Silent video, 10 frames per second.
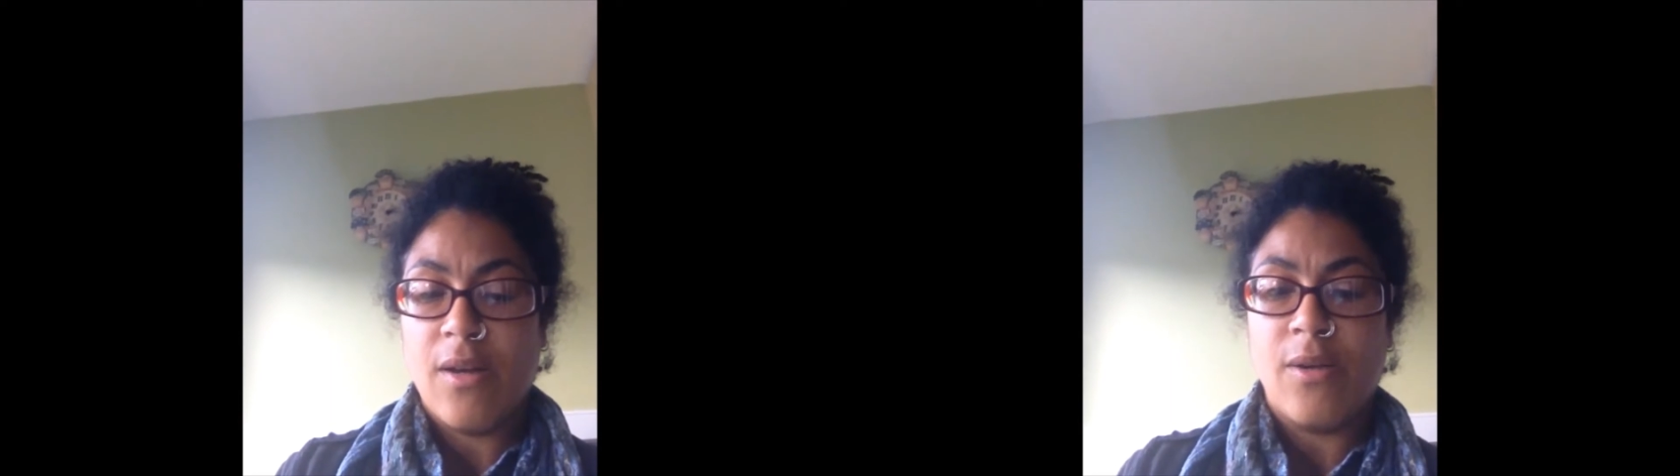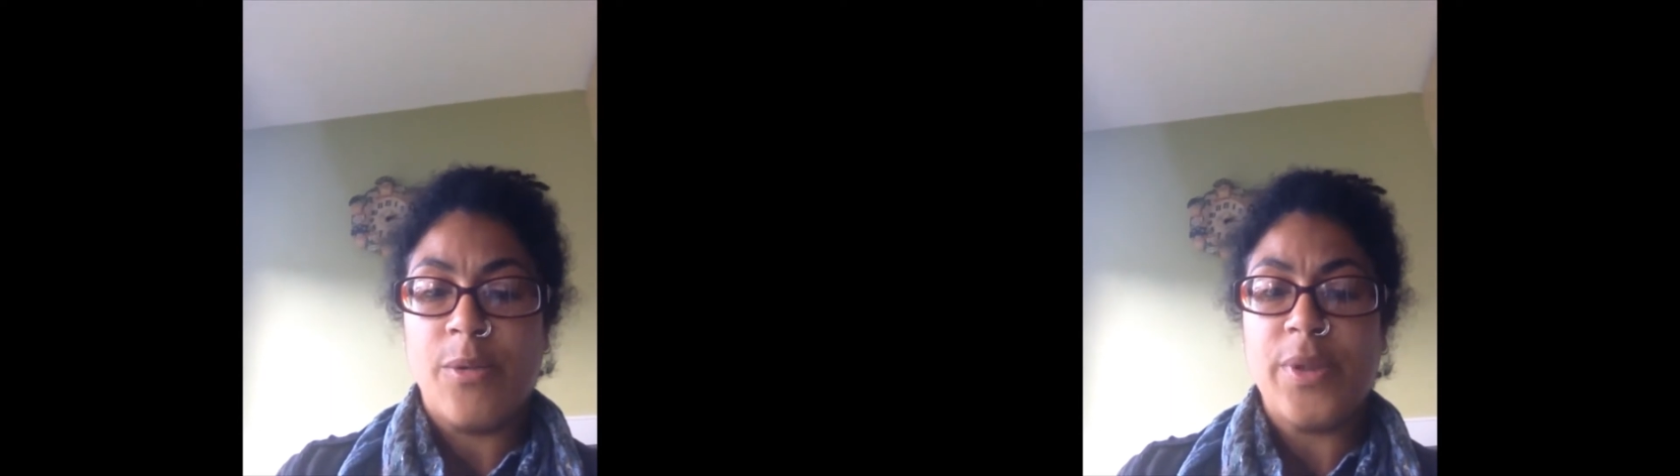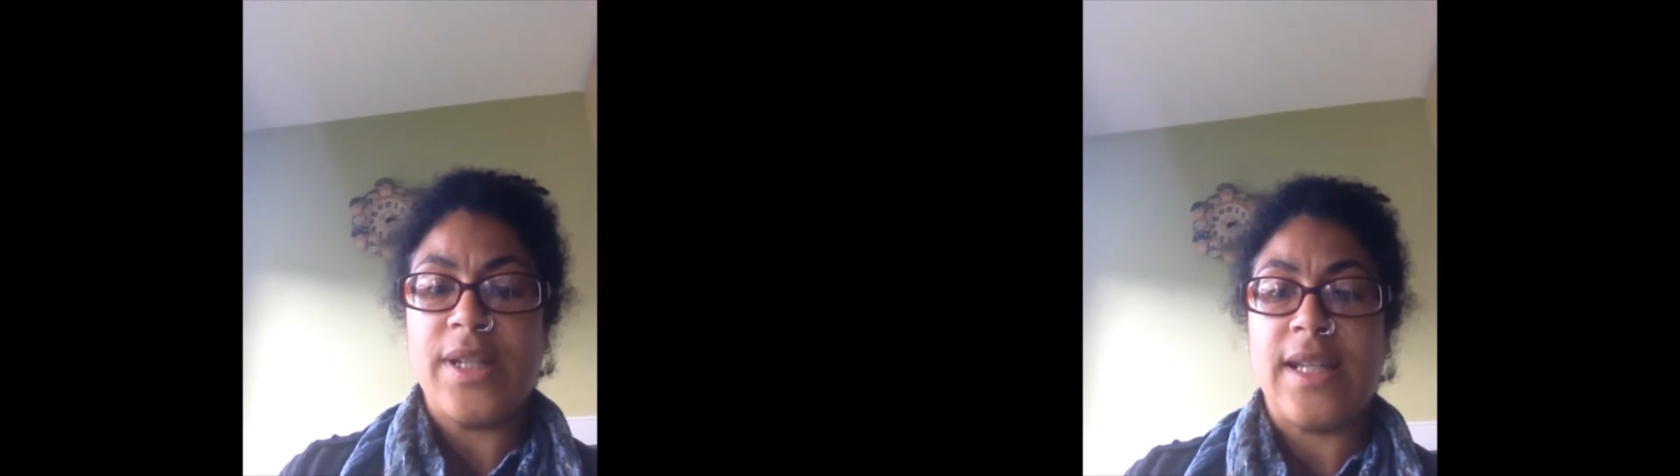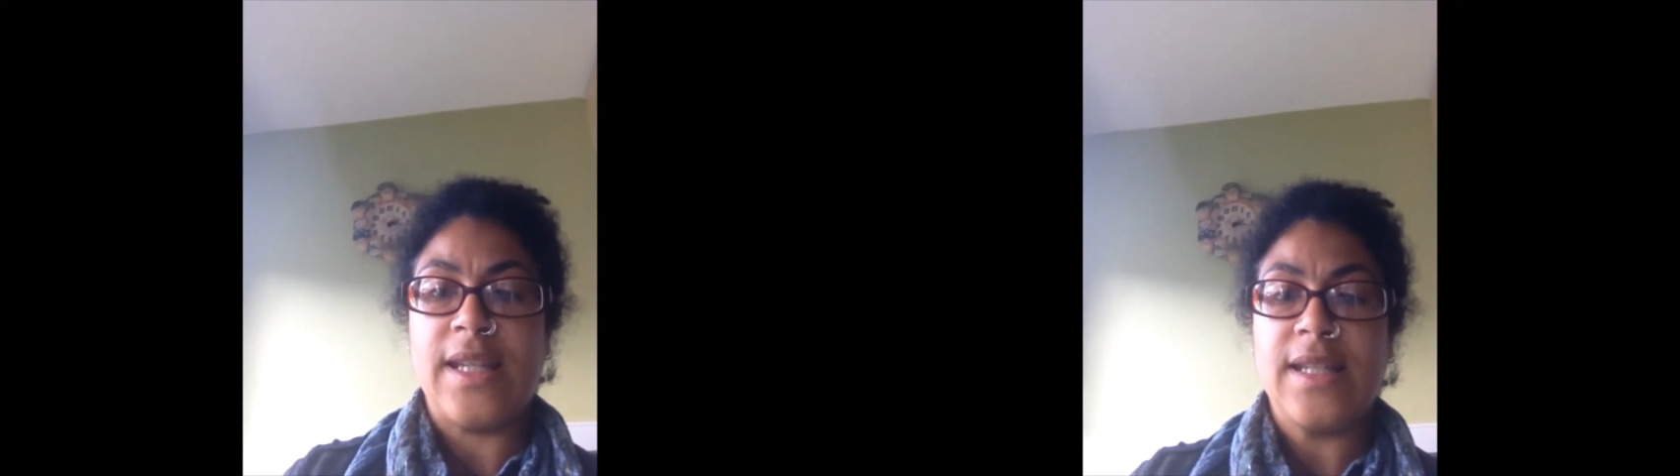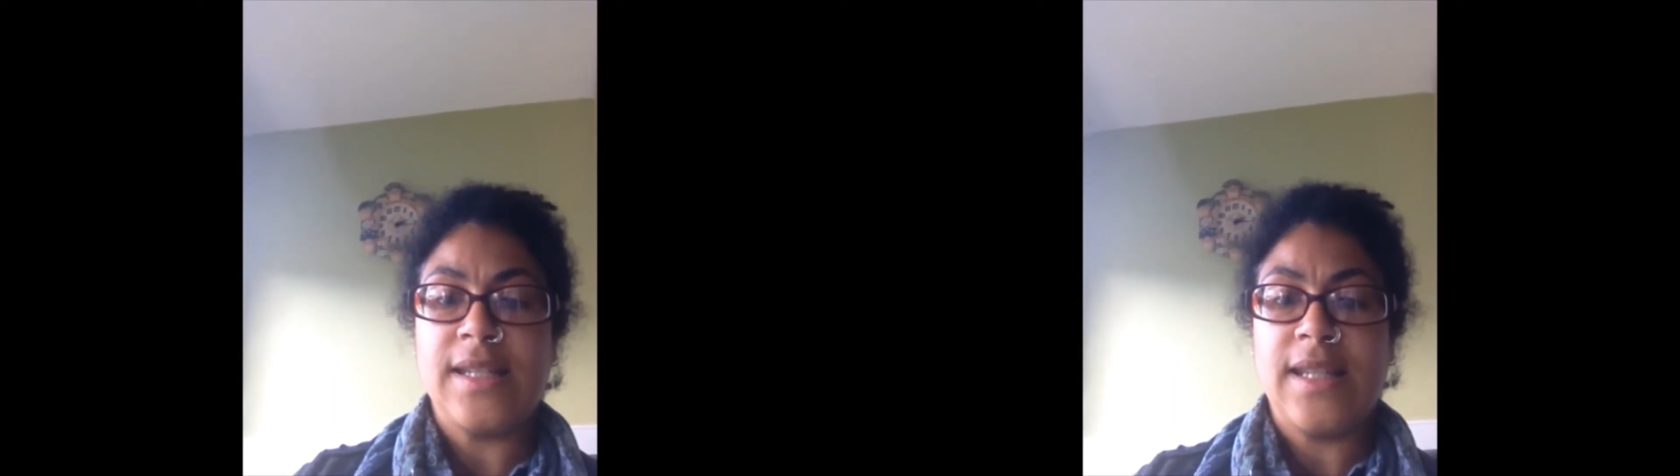All we
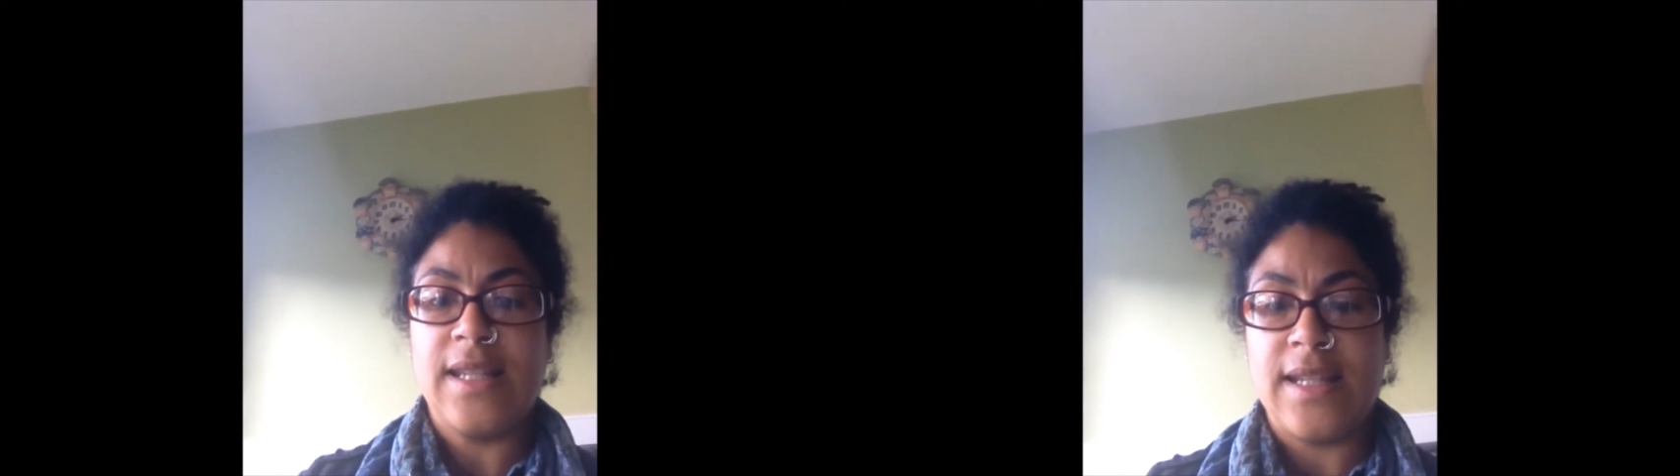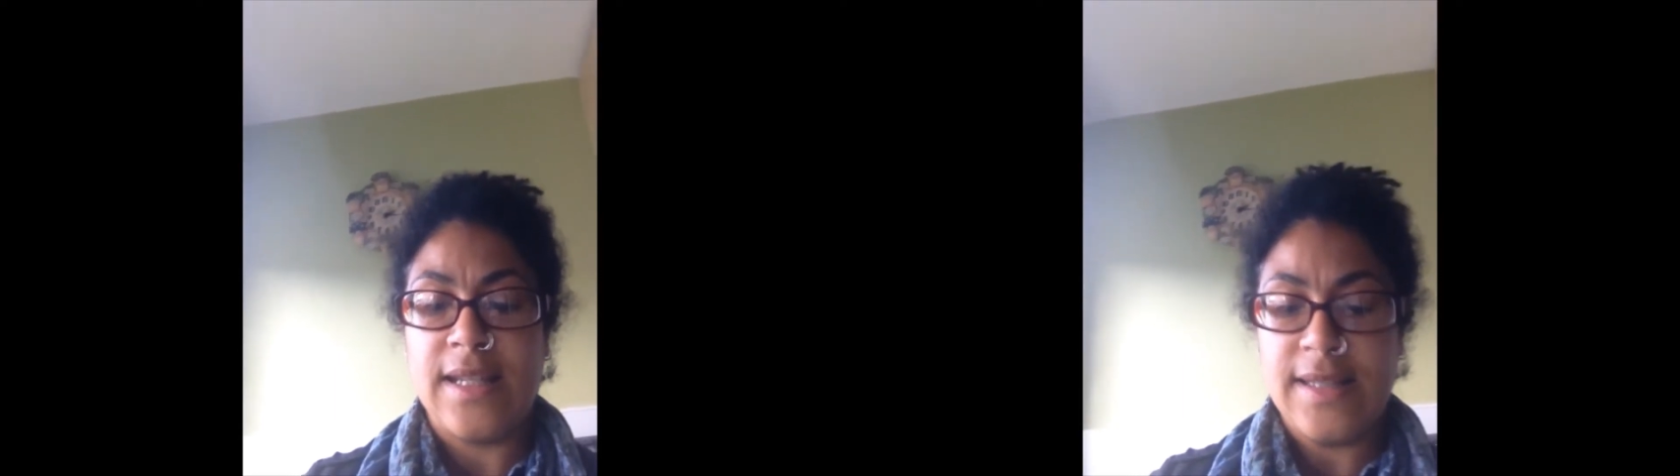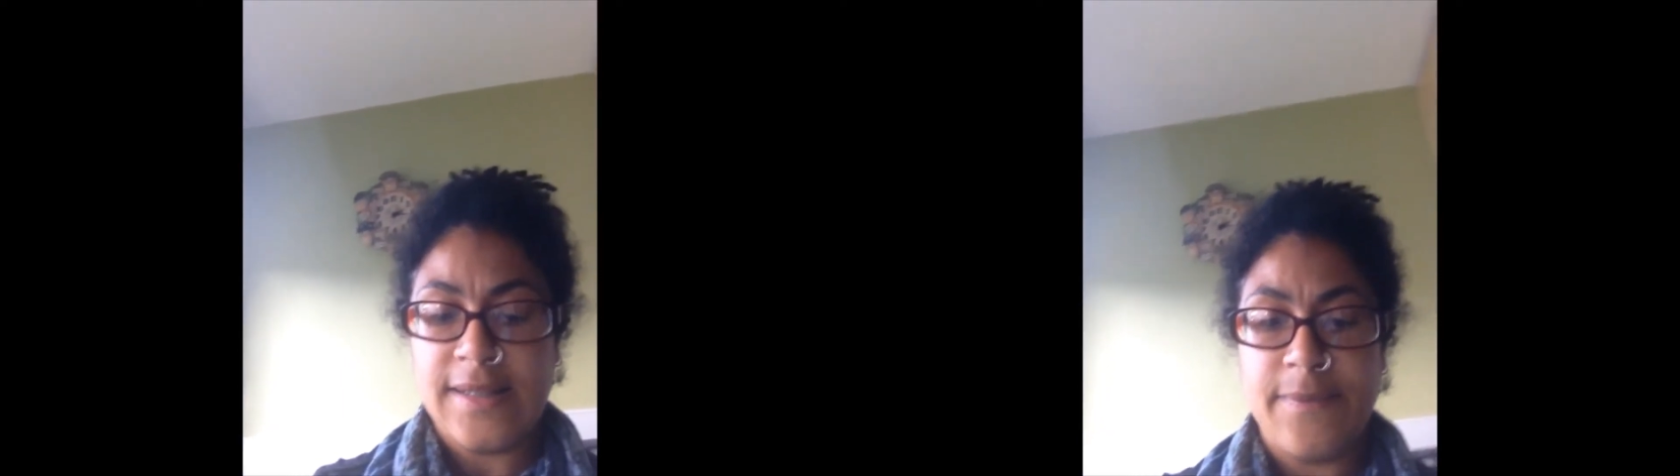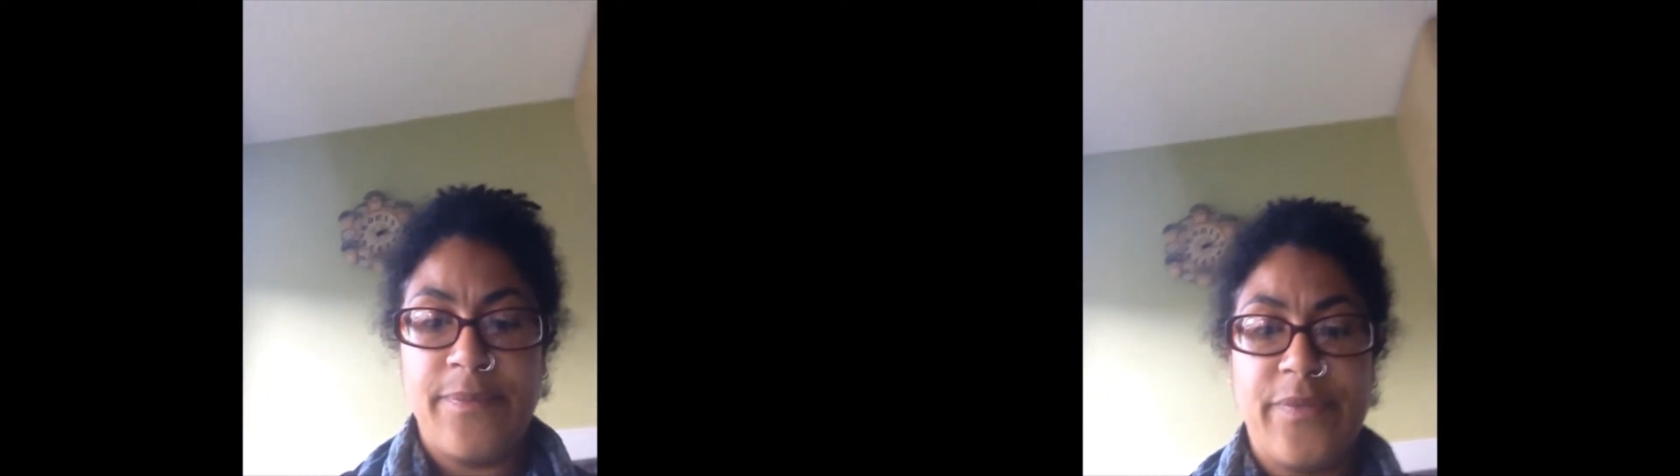need is,